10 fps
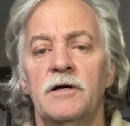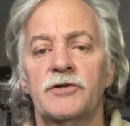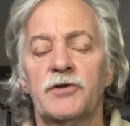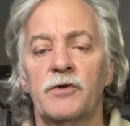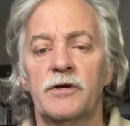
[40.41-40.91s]

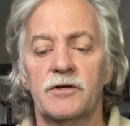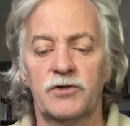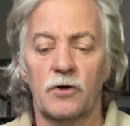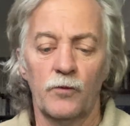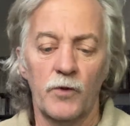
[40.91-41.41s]
so that it's
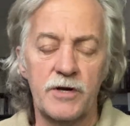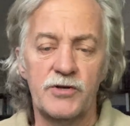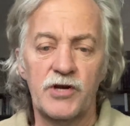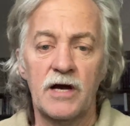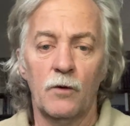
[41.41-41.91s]
already
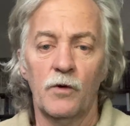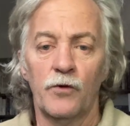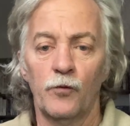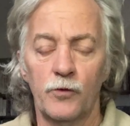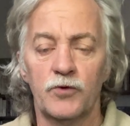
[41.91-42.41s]
down where the
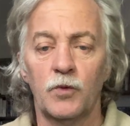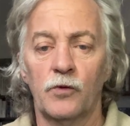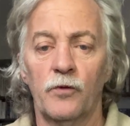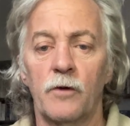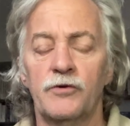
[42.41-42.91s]
roots will
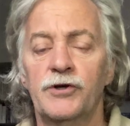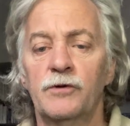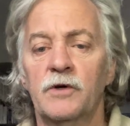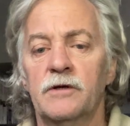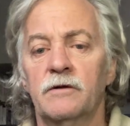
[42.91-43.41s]
grow
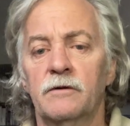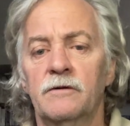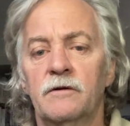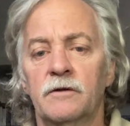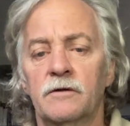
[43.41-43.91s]
to it
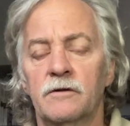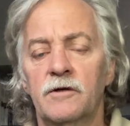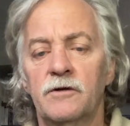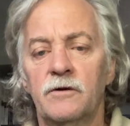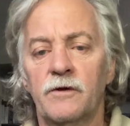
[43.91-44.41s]
and
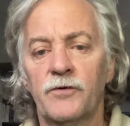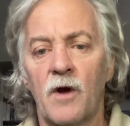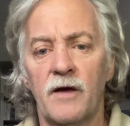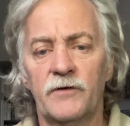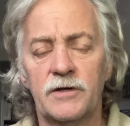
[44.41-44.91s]
continue to
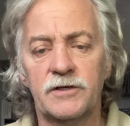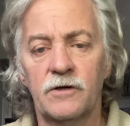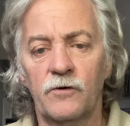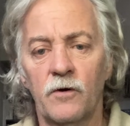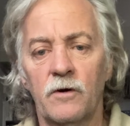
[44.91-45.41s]
thrive as they
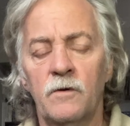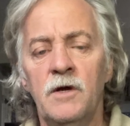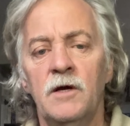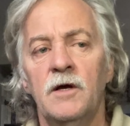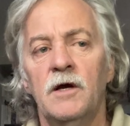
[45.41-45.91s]
grow.
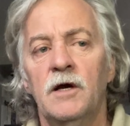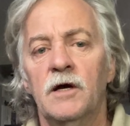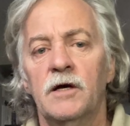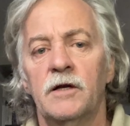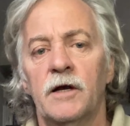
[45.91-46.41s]

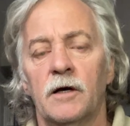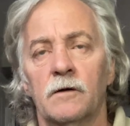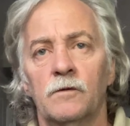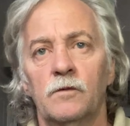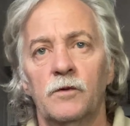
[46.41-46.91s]
Now,
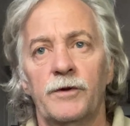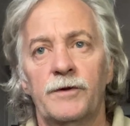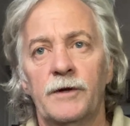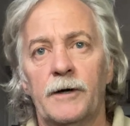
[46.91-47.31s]
with